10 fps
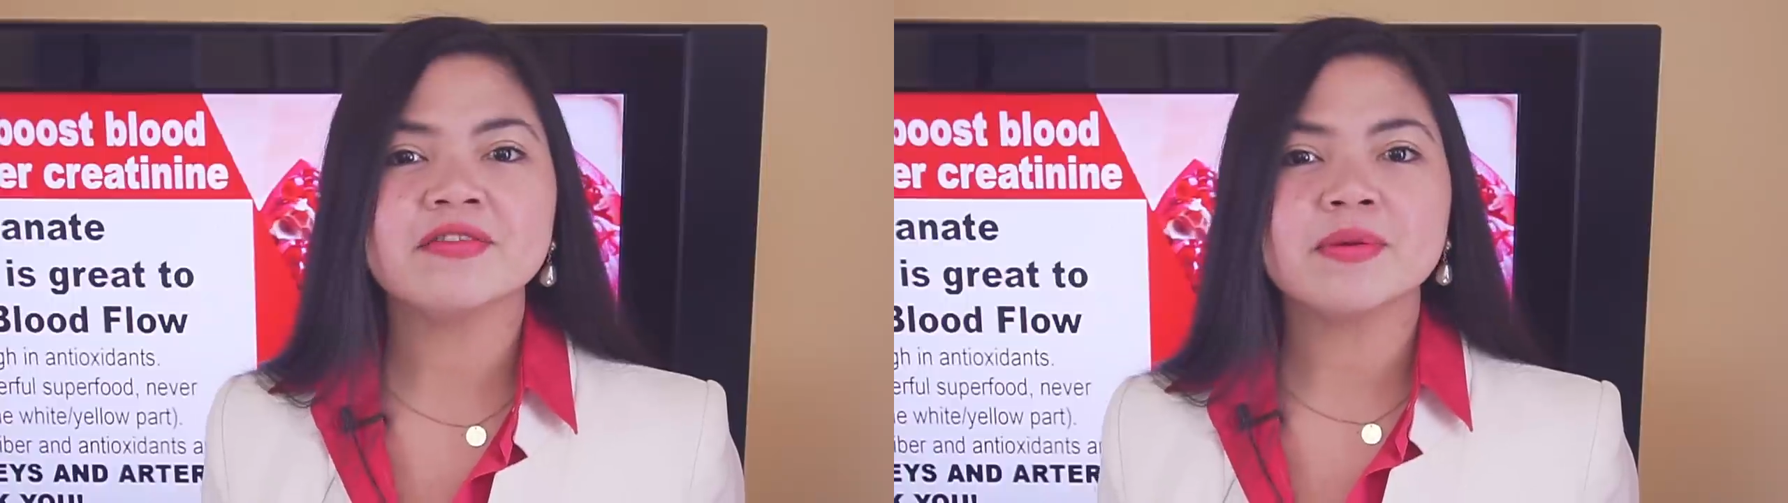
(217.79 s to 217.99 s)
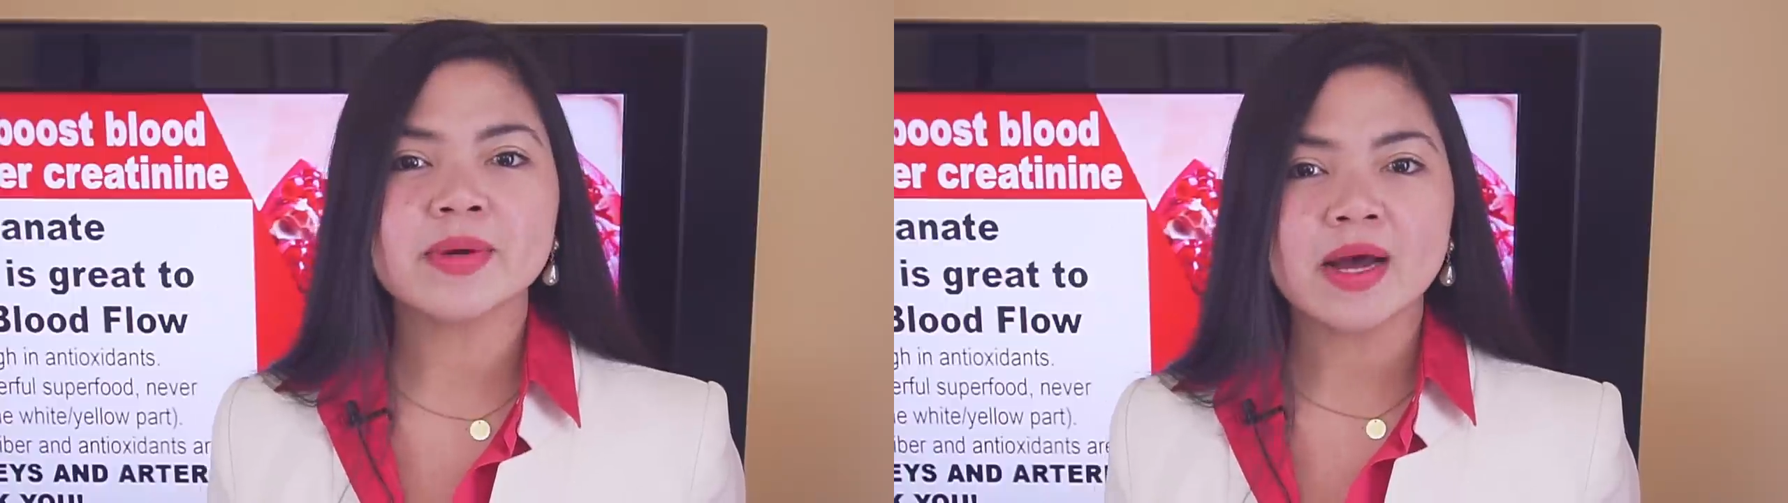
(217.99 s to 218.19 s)

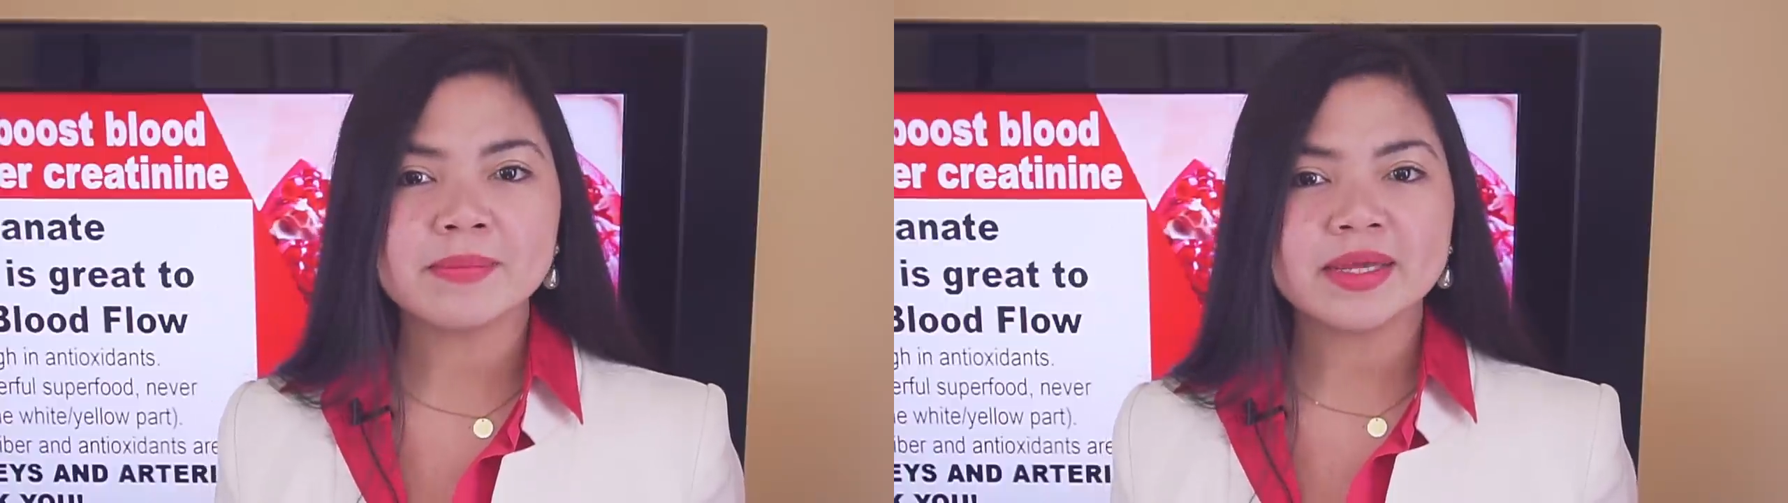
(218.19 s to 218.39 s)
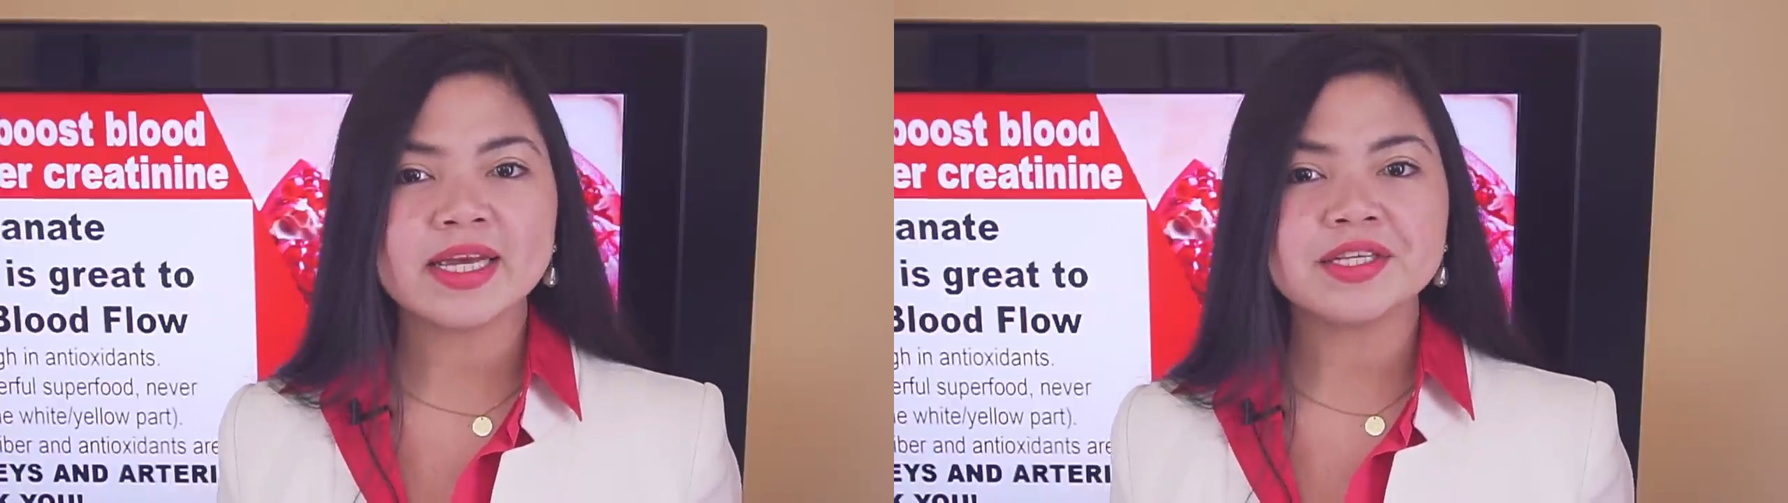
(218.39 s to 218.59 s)
from
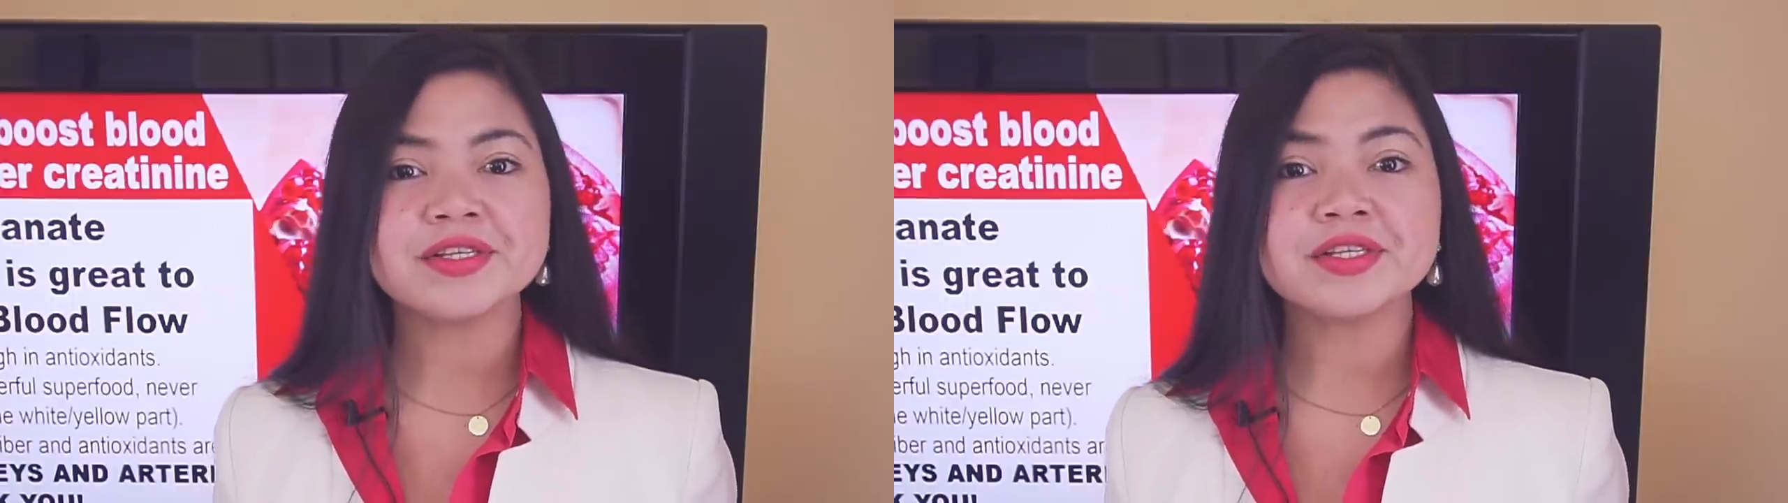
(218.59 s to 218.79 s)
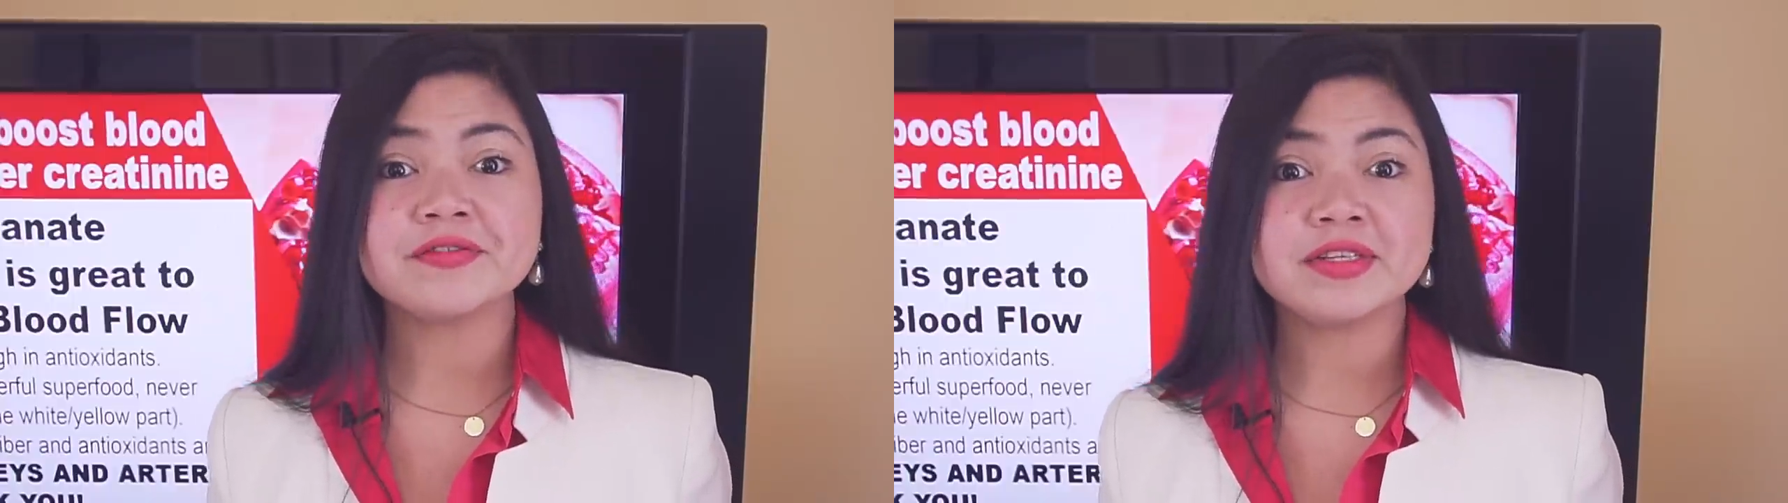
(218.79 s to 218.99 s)

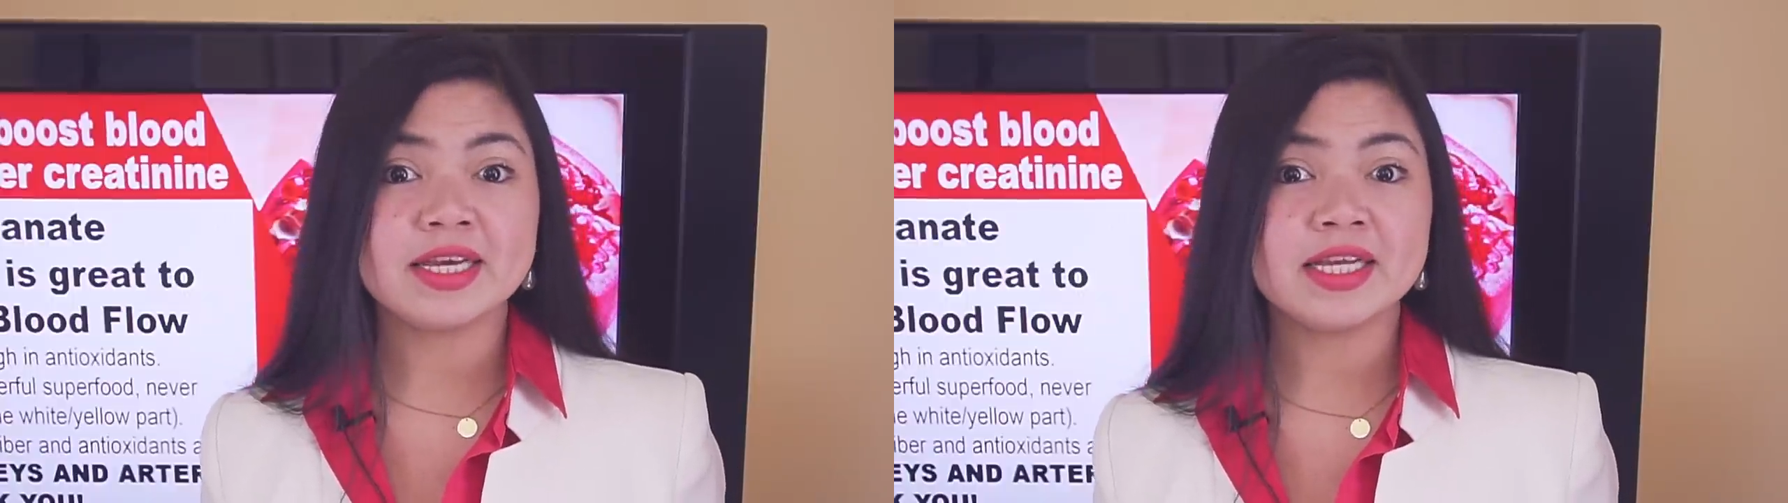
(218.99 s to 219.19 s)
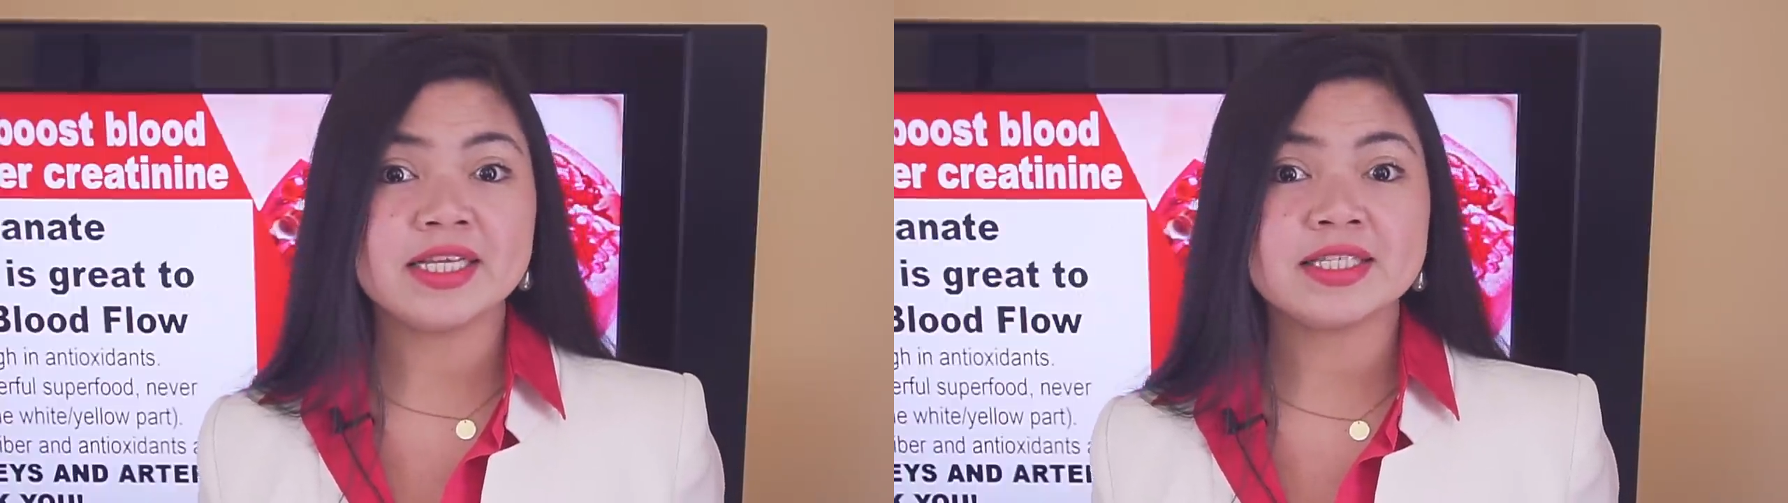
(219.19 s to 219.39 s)
complications of
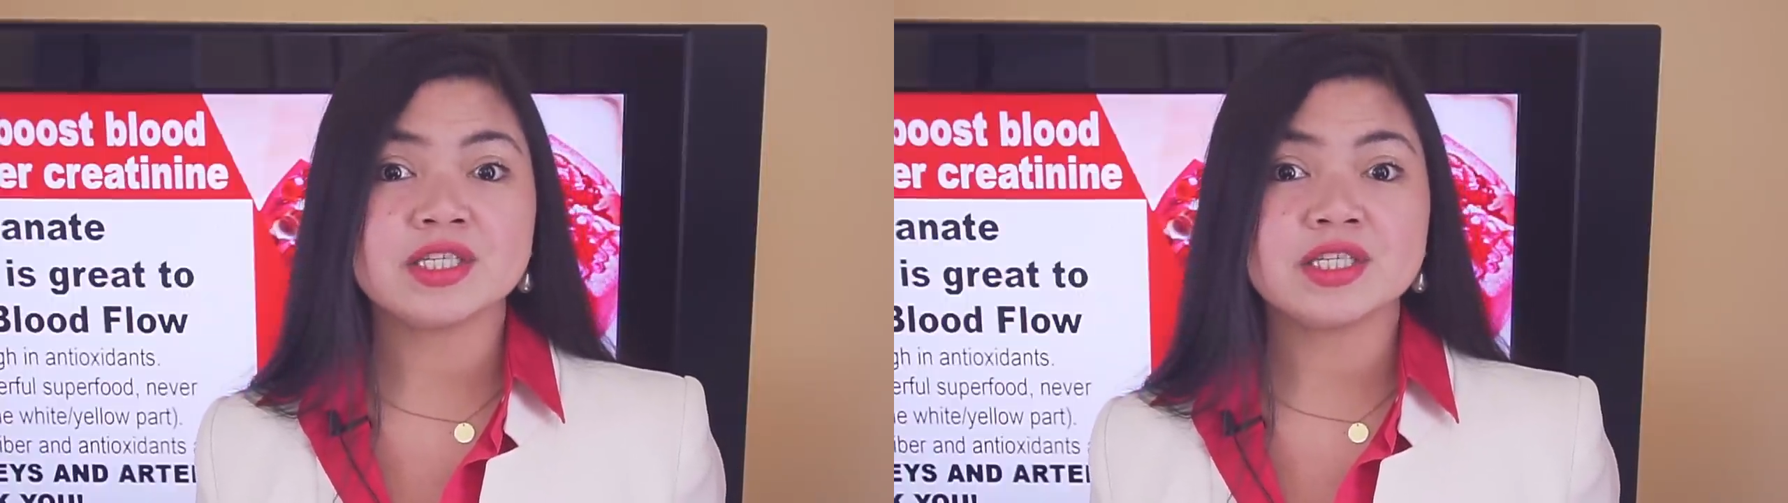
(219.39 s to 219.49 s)
CKD